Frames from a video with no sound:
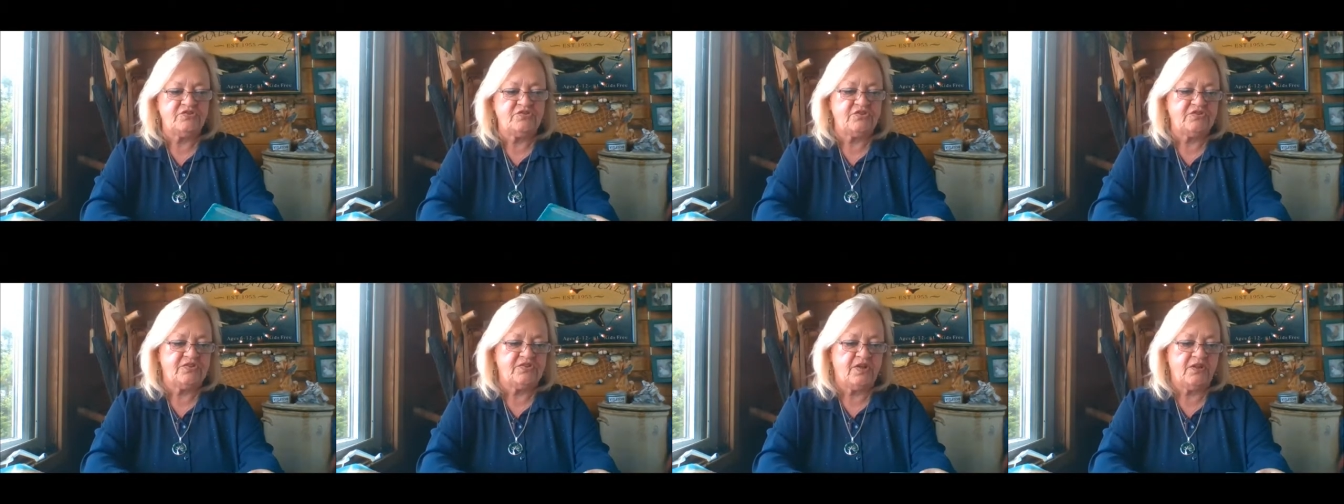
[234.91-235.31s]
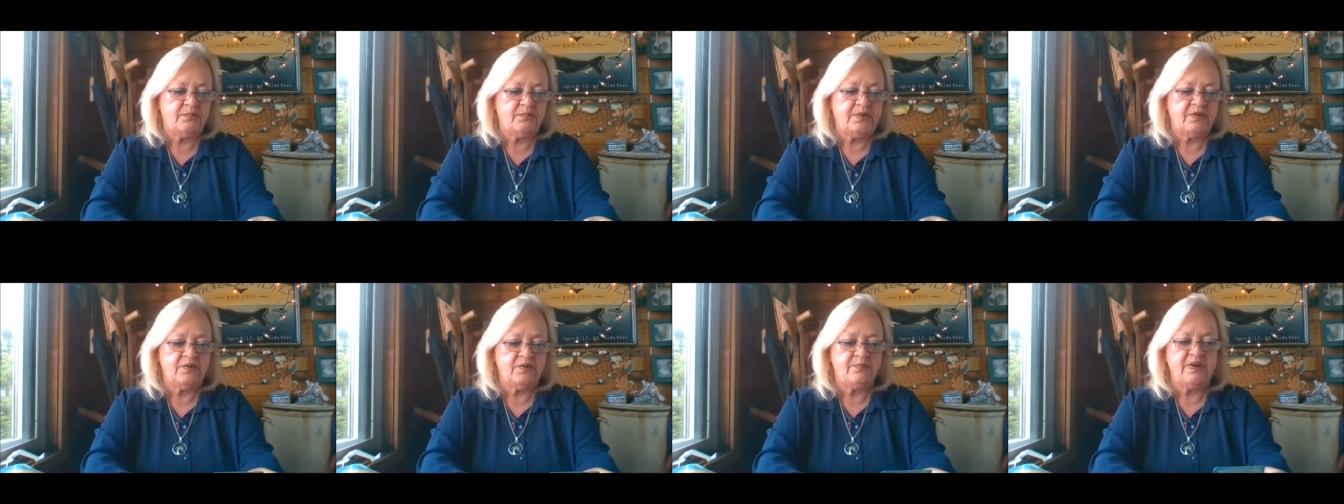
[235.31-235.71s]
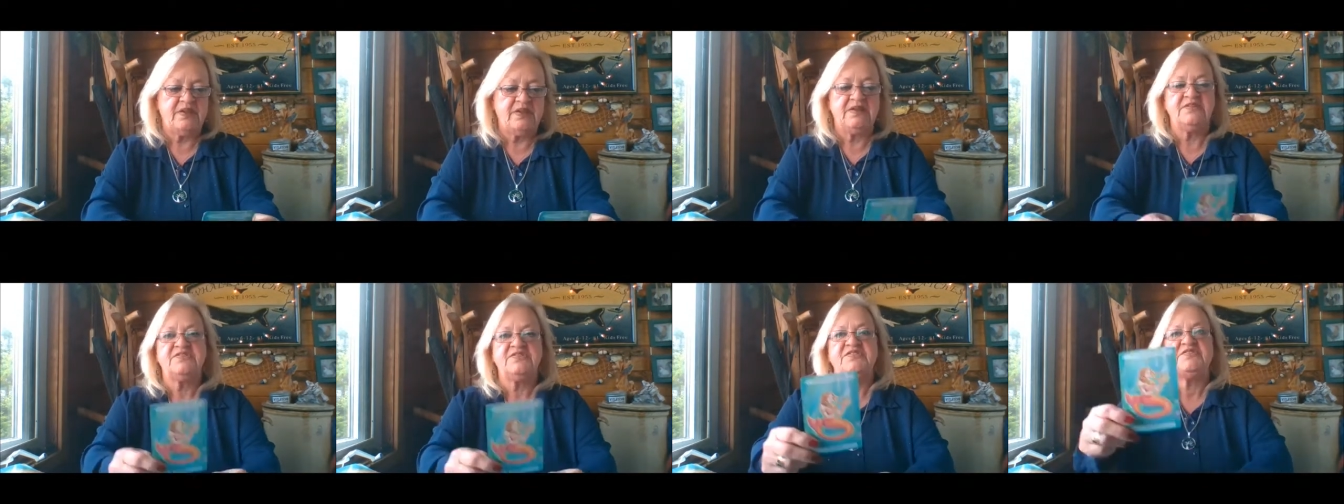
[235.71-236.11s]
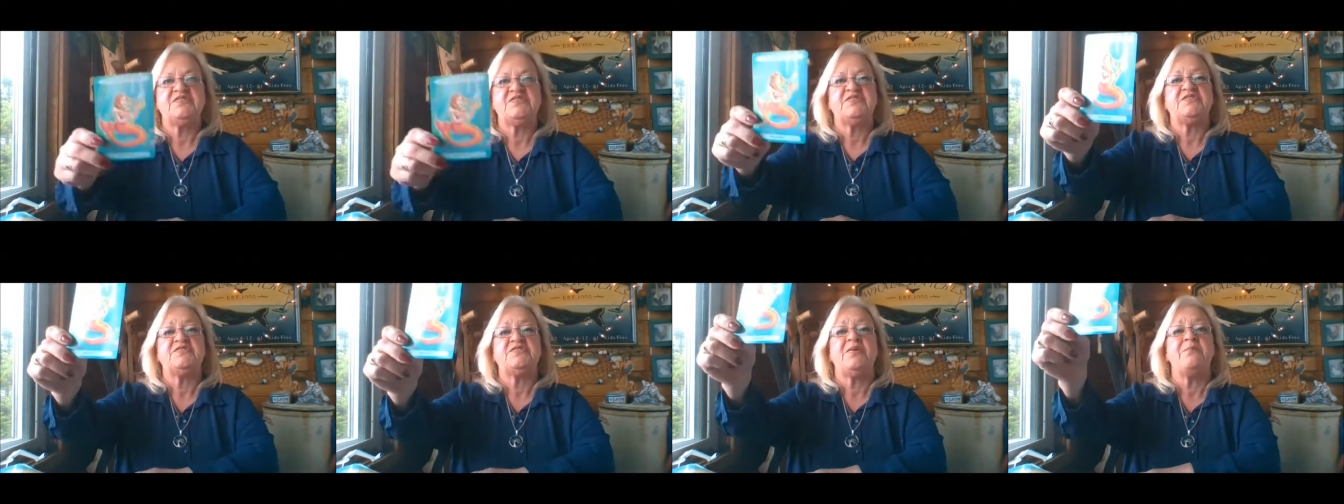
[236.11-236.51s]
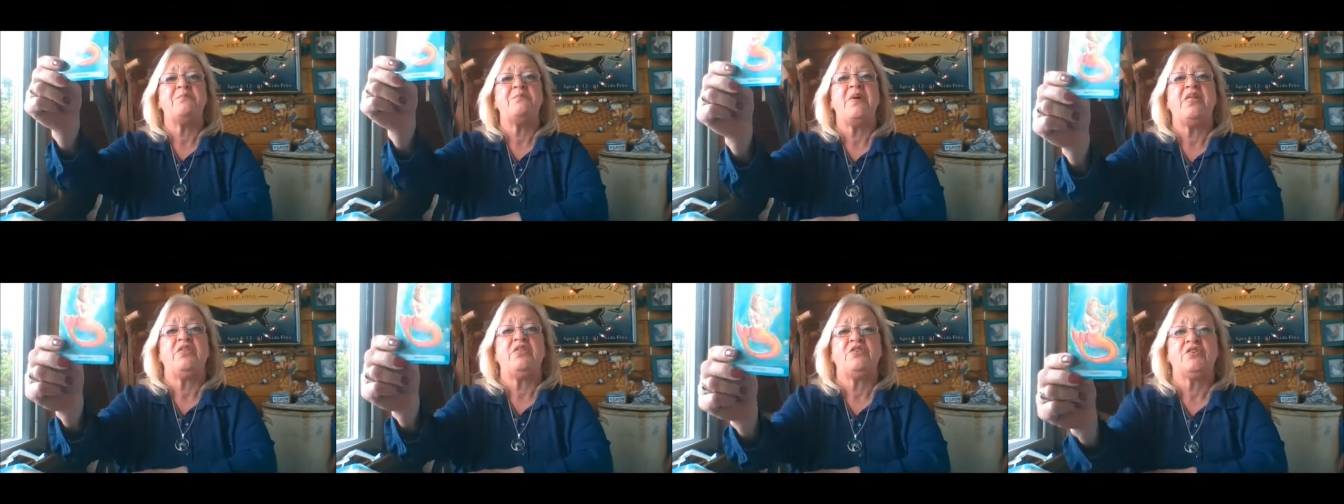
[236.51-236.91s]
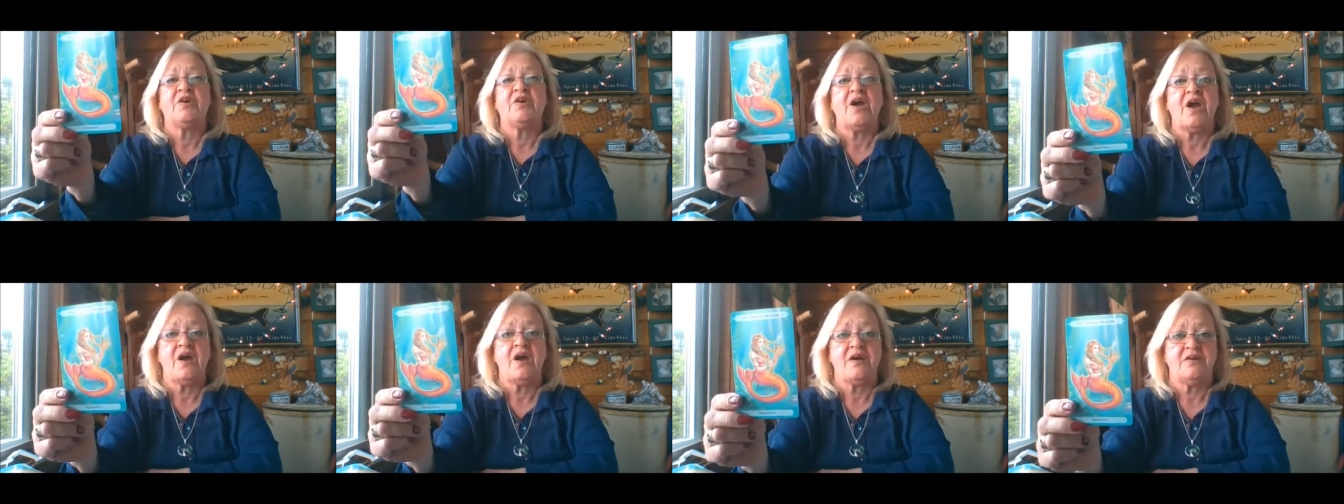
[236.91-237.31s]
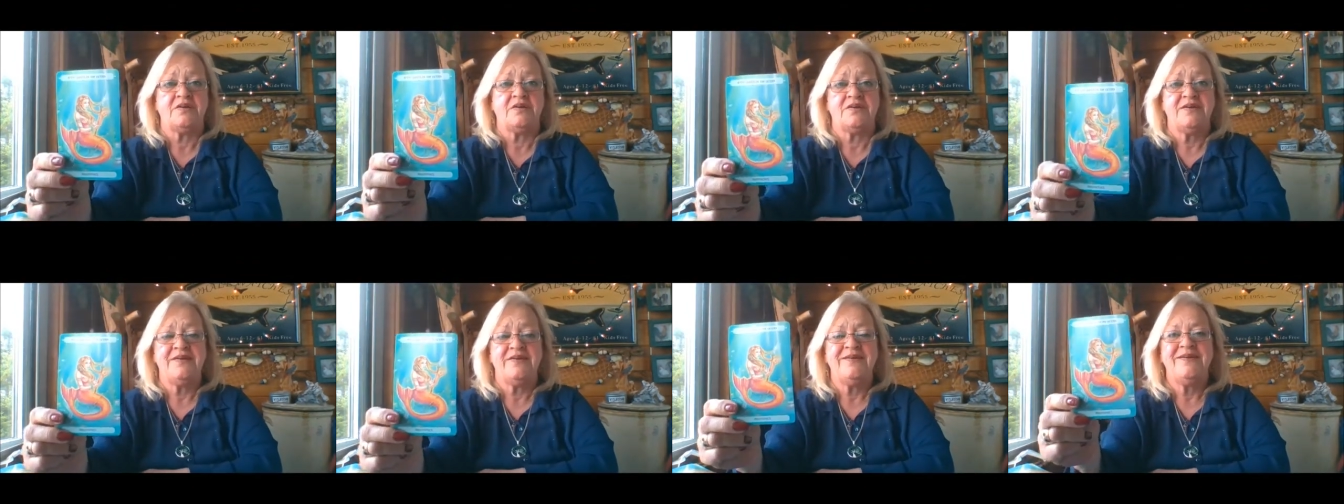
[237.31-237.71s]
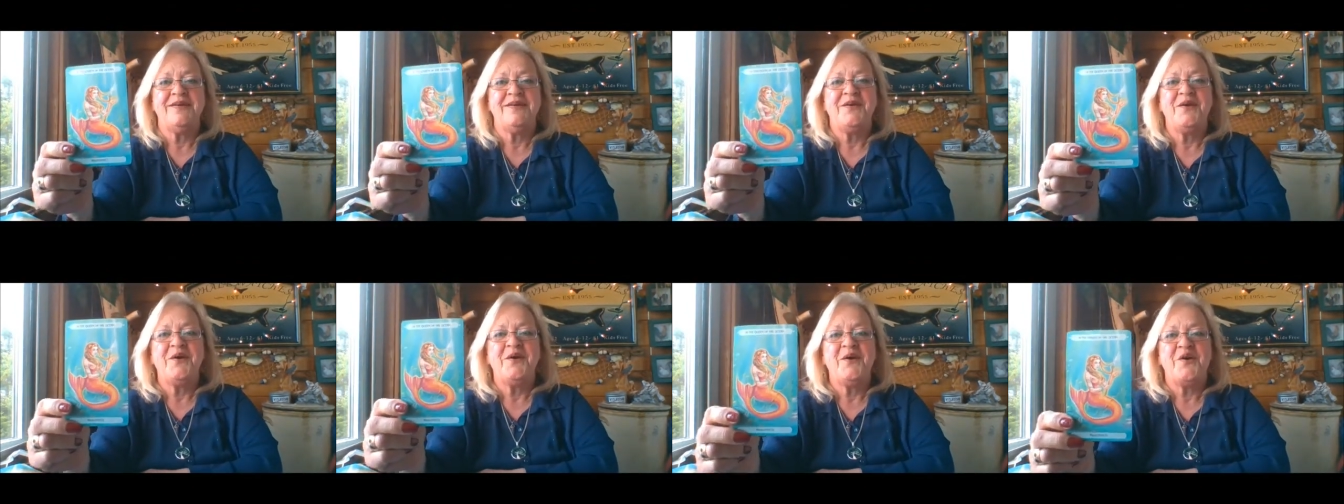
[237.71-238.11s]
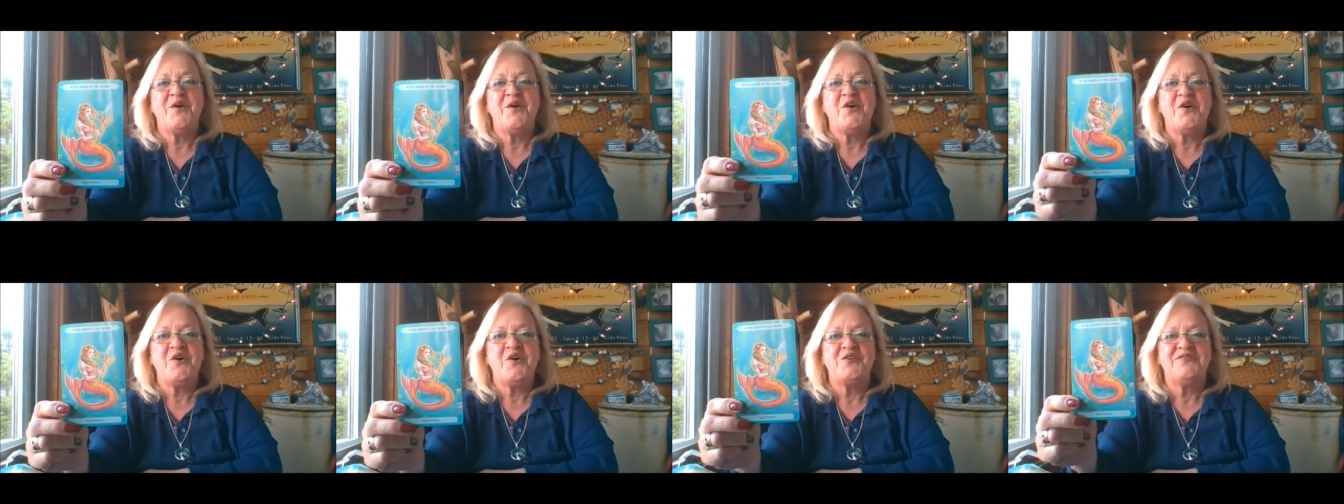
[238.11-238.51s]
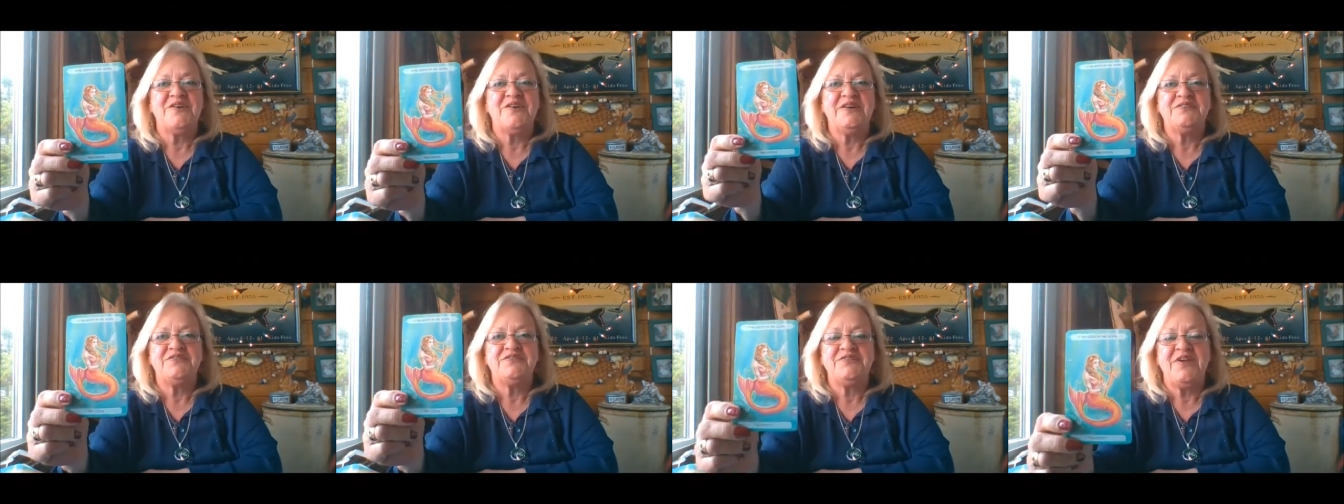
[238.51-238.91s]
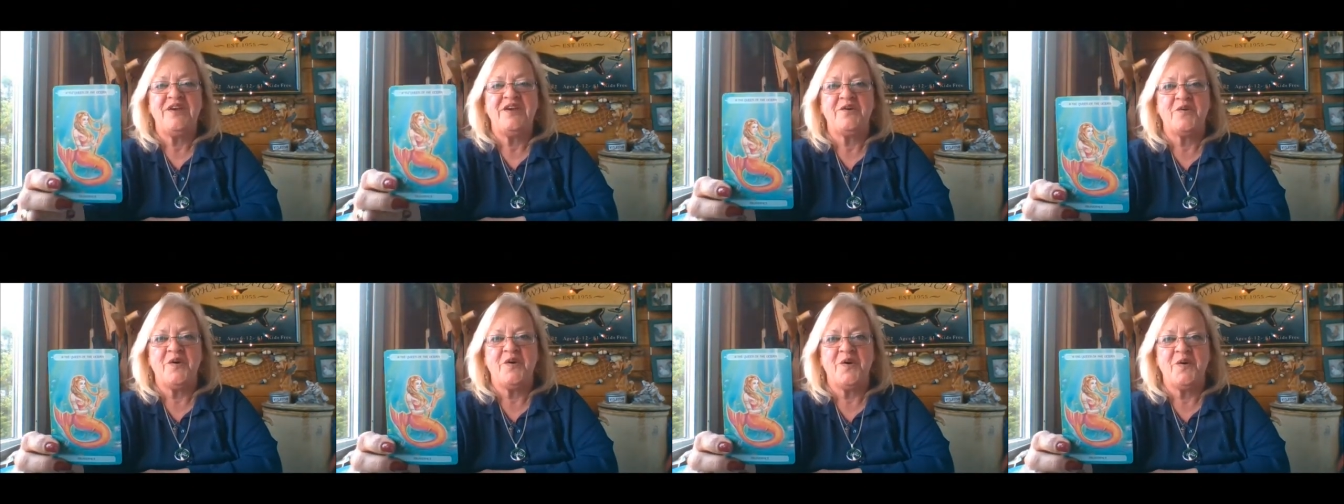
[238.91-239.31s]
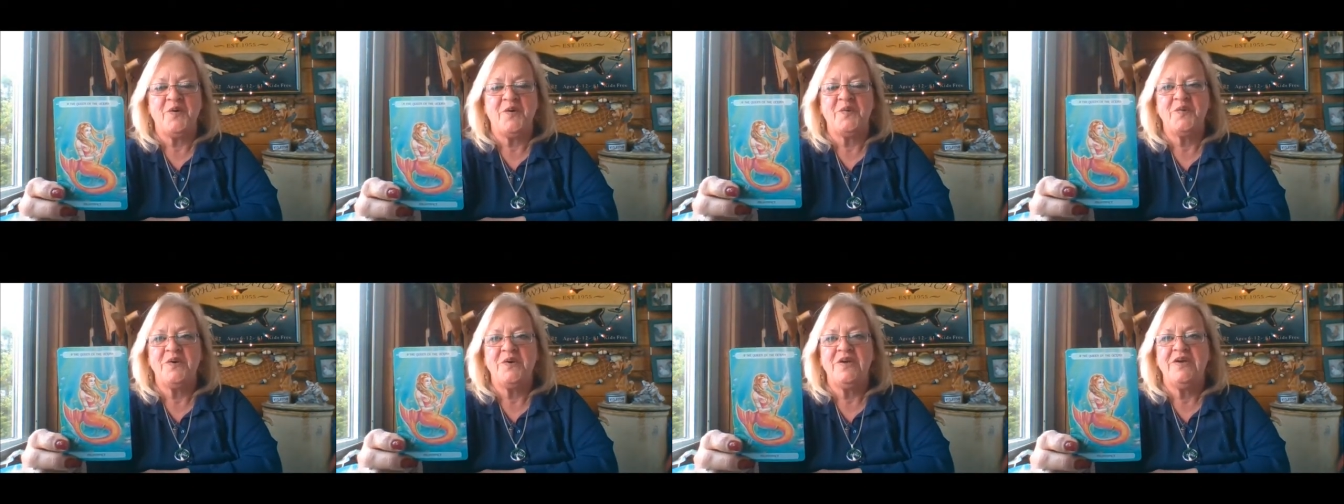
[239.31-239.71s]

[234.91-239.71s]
She's all about abundance. This is the mother card of tarot.